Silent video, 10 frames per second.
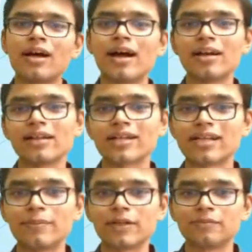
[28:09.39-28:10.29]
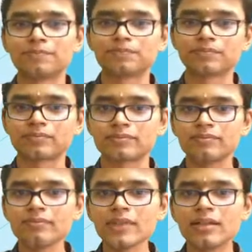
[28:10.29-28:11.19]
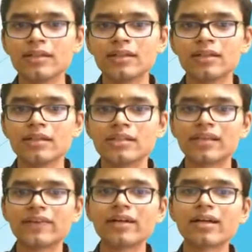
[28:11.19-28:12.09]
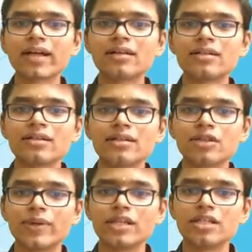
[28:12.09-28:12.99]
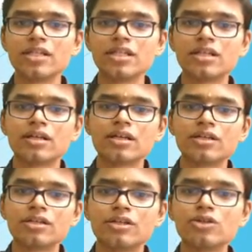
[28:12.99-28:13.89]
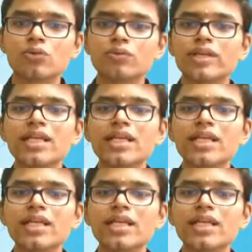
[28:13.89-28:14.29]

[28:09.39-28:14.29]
Another example, 722.